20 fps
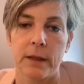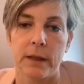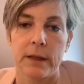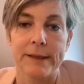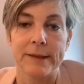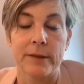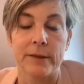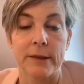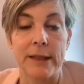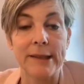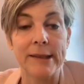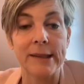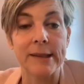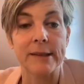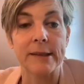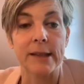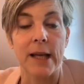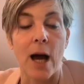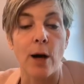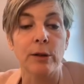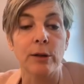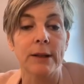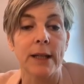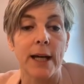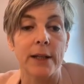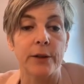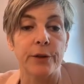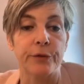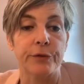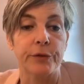So this is the
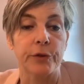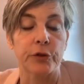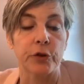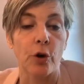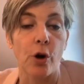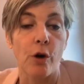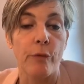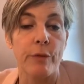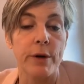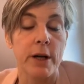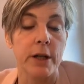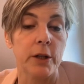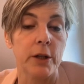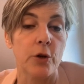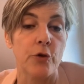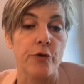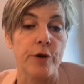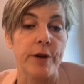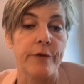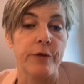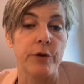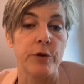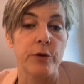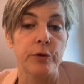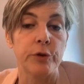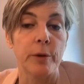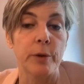outline of the talk. We're going to review